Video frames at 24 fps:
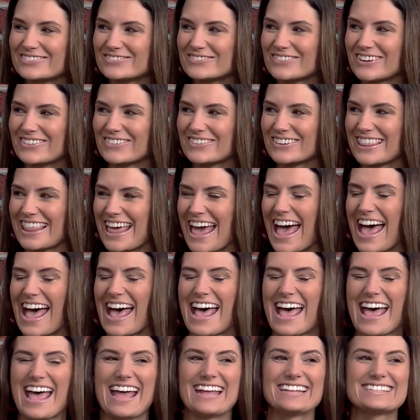Remember
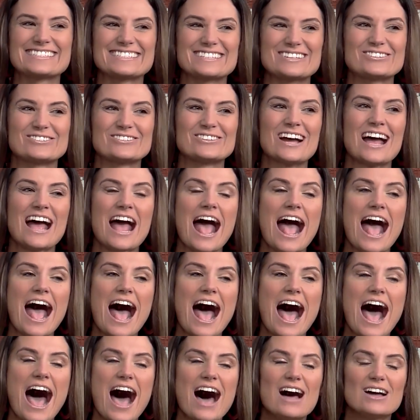that? Famous, so, yeah.